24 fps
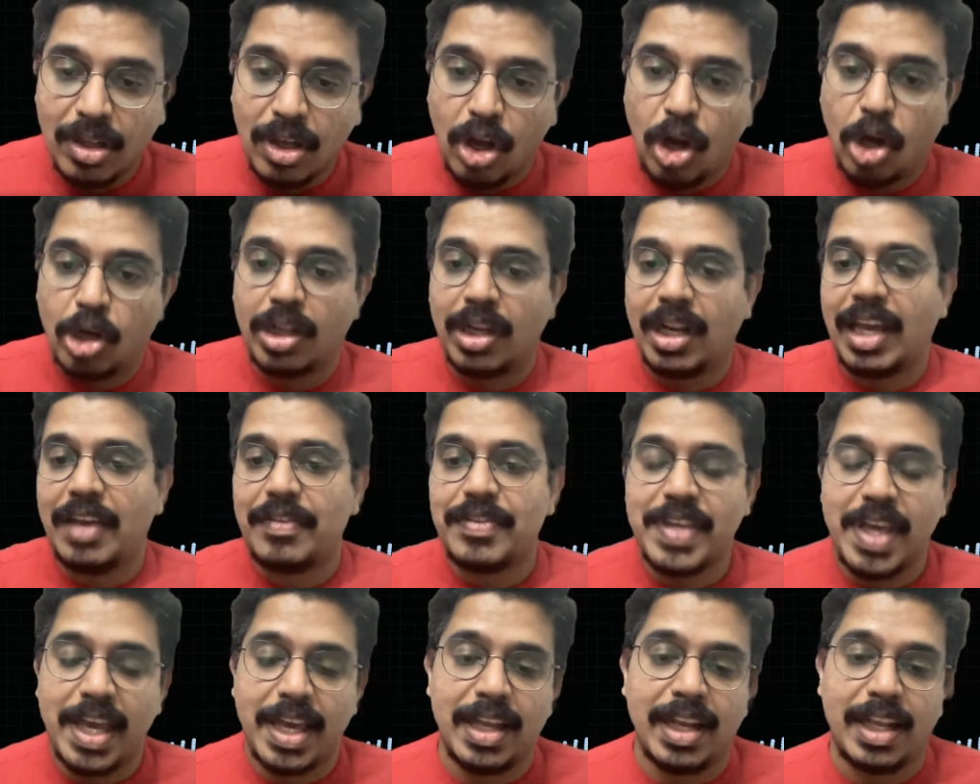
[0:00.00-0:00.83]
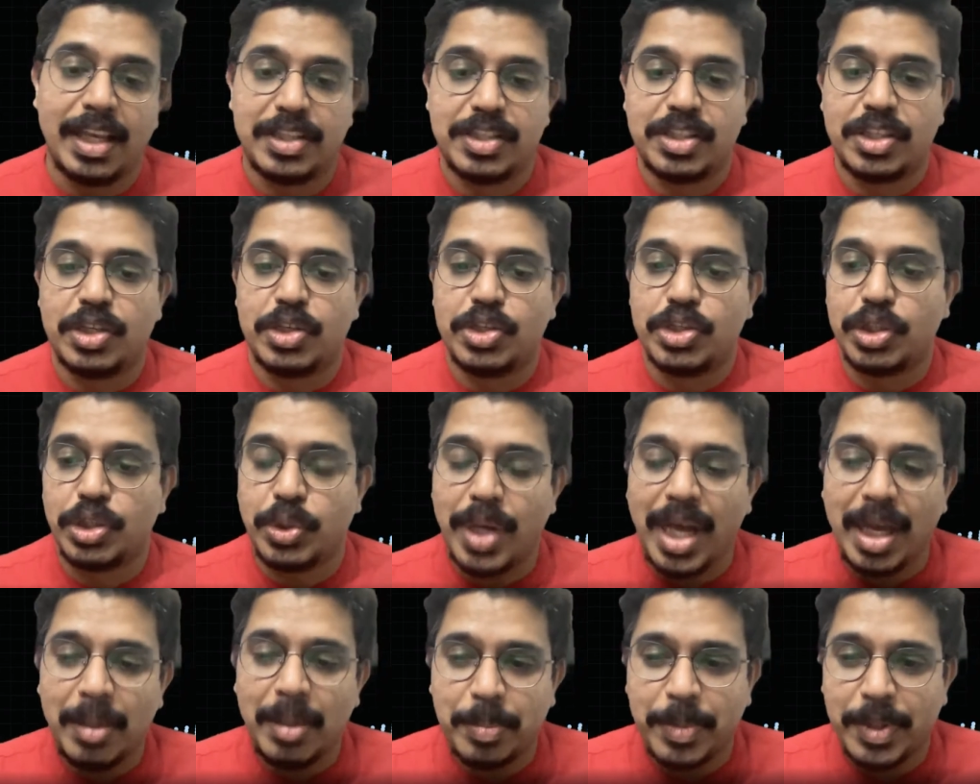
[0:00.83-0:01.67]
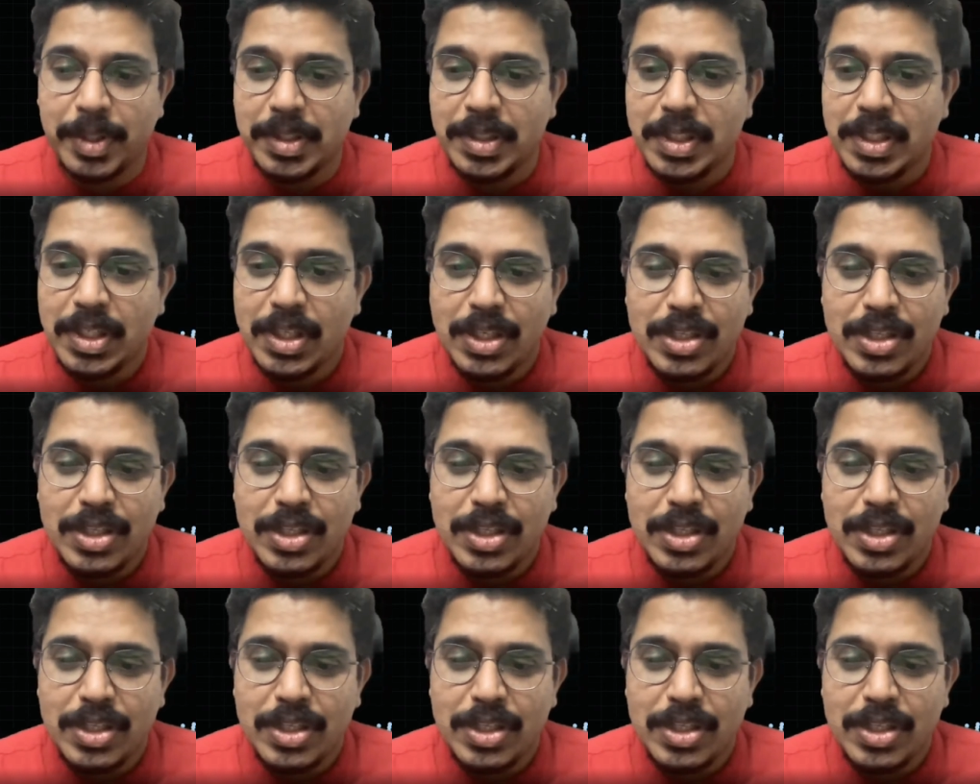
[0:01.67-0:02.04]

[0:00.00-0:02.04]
order lifecycle execution to happen?